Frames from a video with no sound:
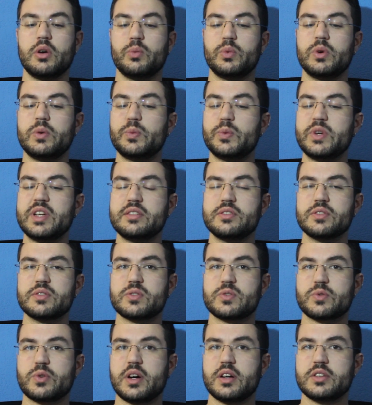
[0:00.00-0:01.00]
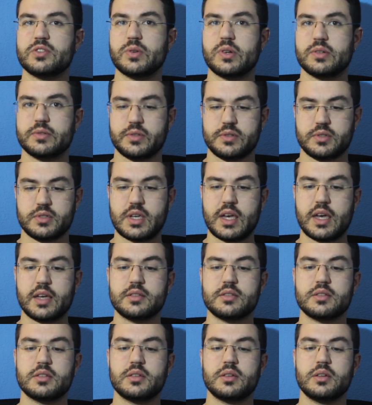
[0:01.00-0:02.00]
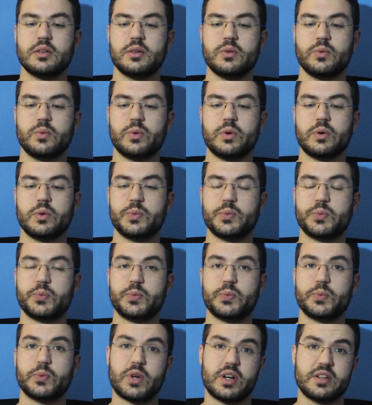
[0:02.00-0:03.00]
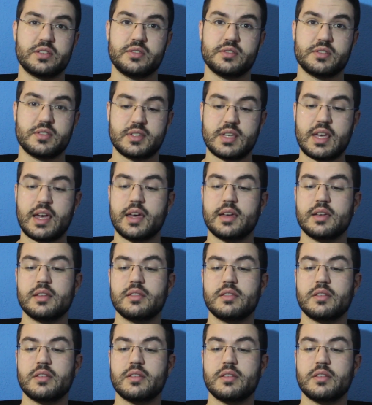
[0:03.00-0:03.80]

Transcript: When readers try to understand what writers say,